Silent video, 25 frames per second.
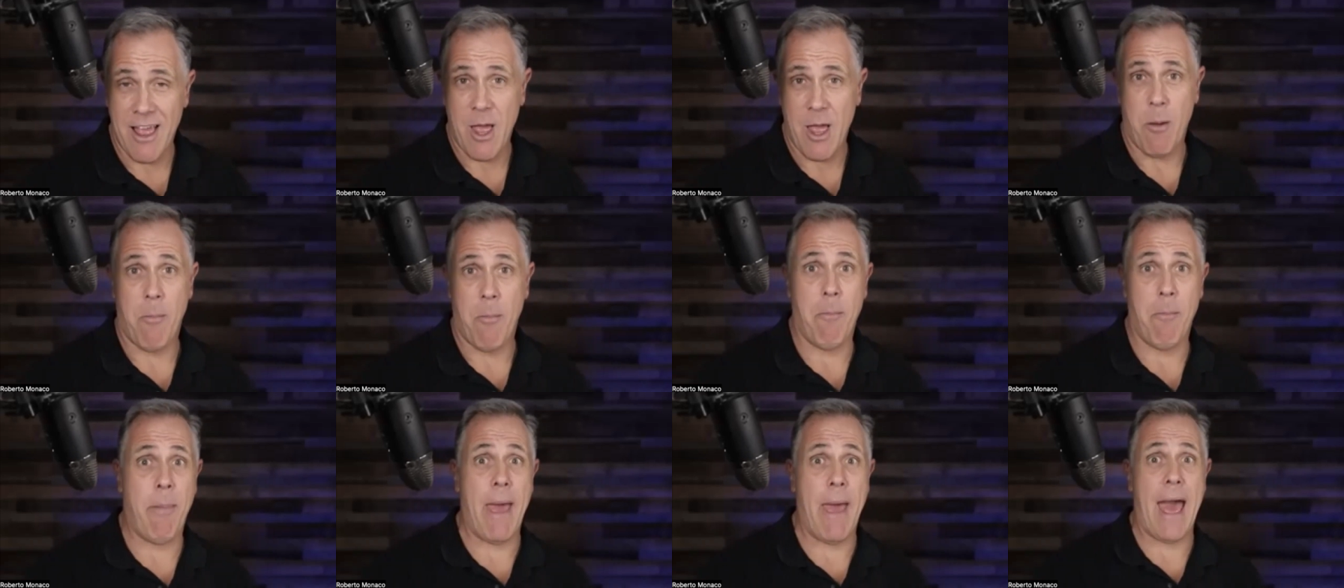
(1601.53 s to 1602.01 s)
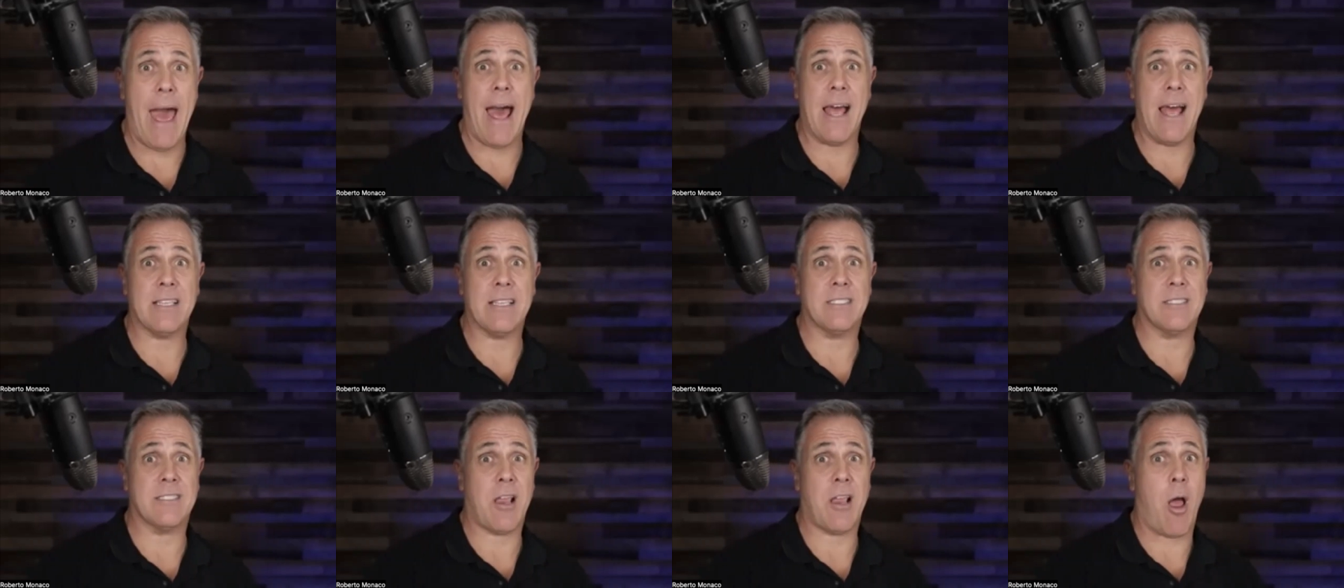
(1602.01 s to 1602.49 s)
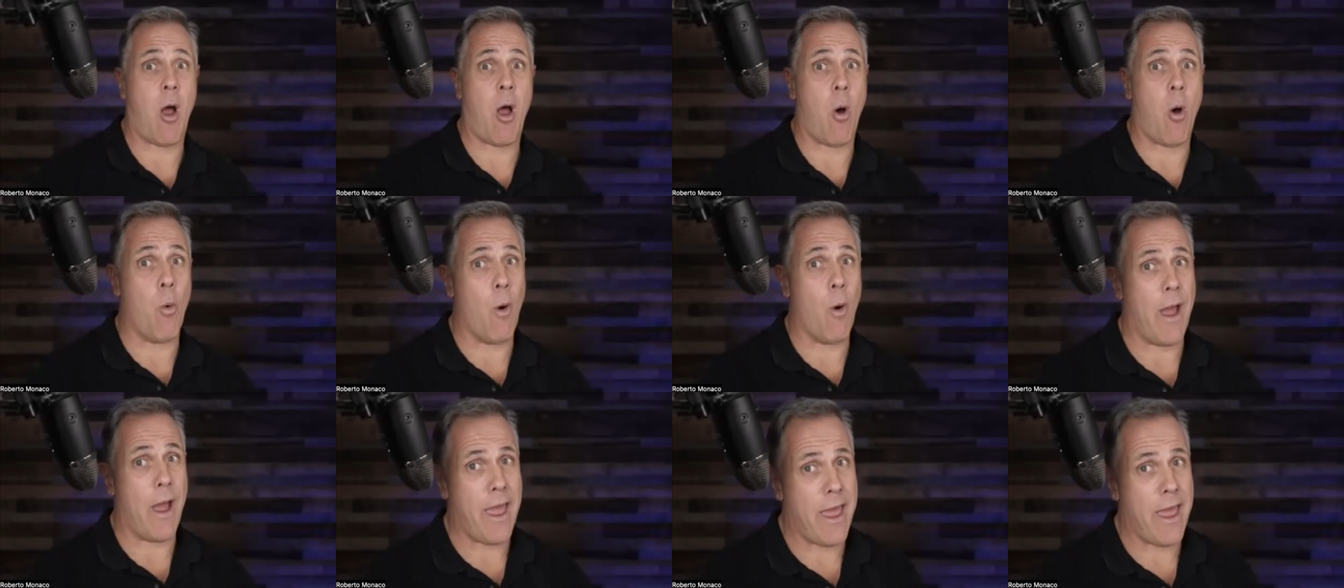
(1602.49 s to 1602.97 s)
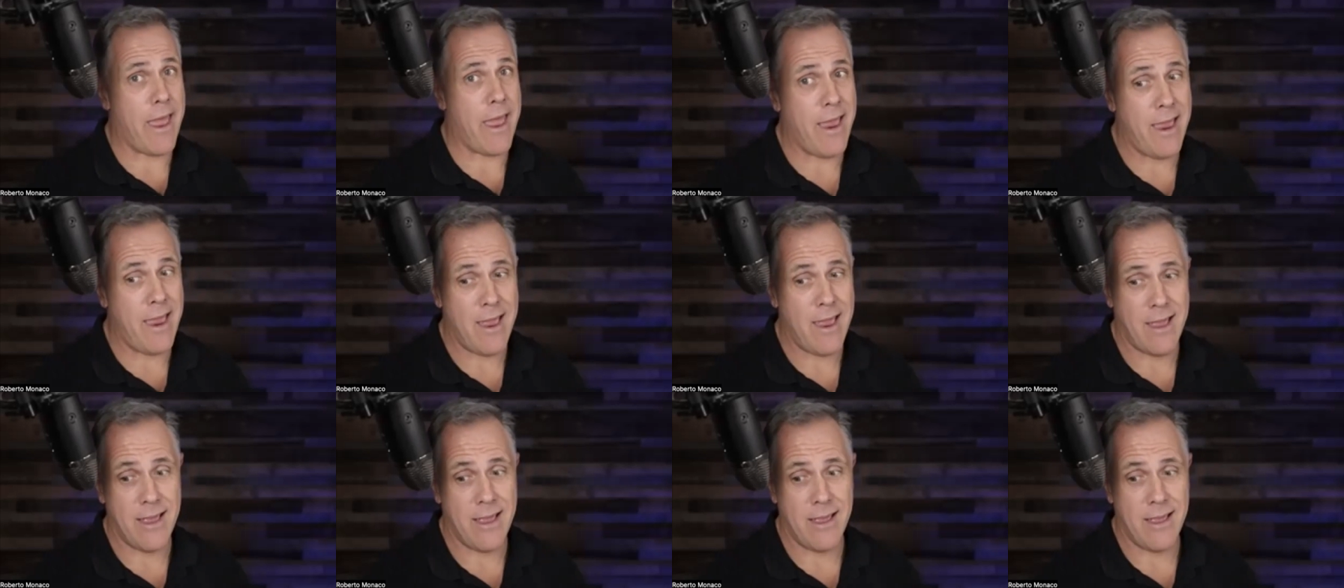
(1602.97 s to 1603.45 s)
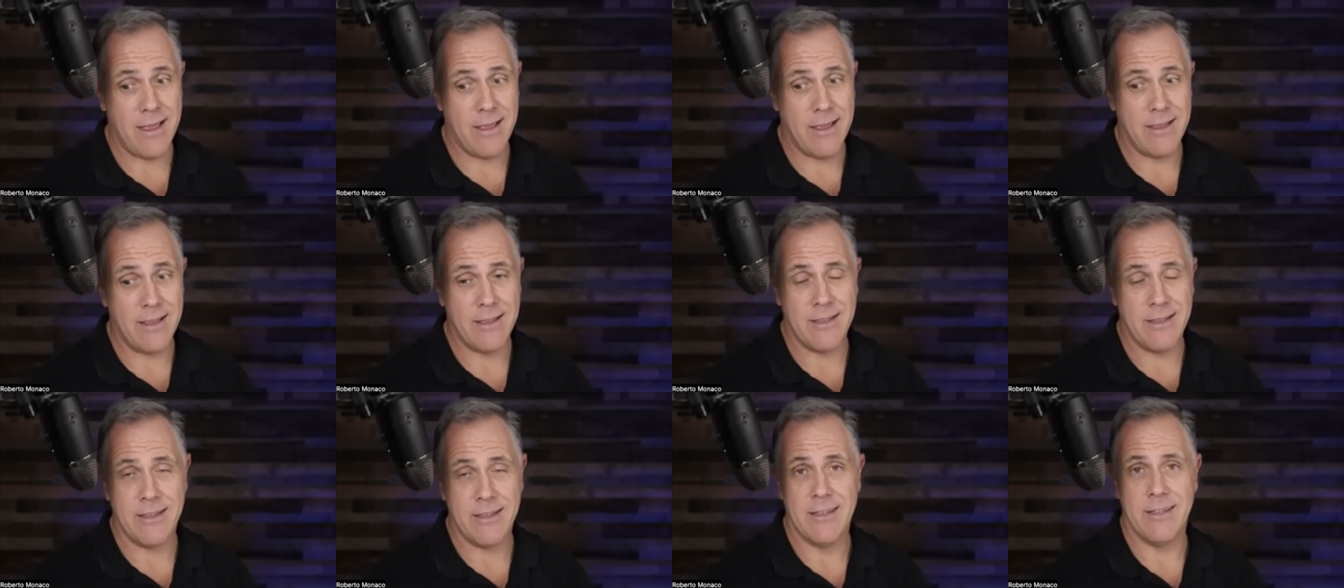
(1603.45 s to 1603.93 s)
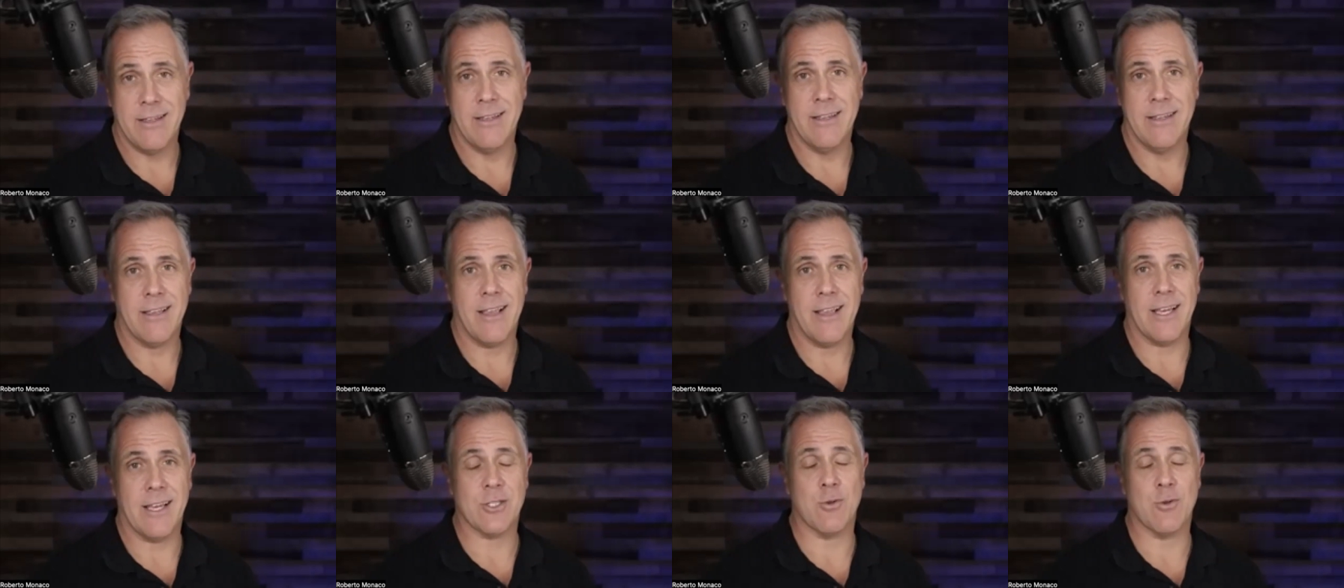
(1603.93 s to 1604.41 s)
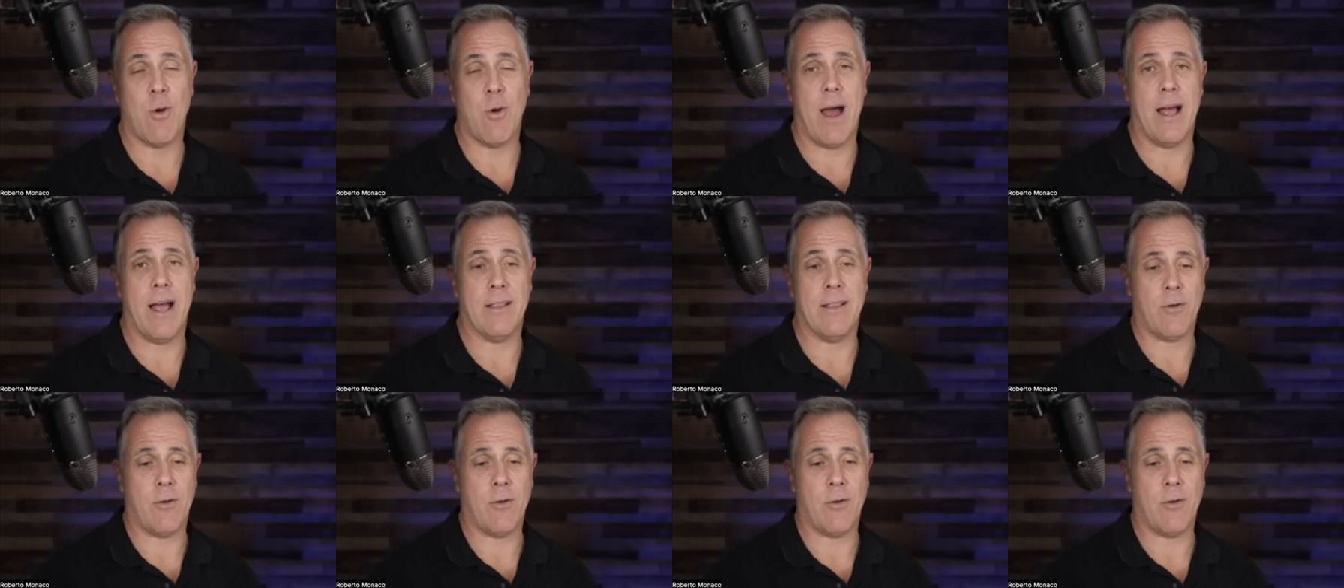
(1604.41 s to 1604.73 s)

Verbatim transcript: best highway, guess what?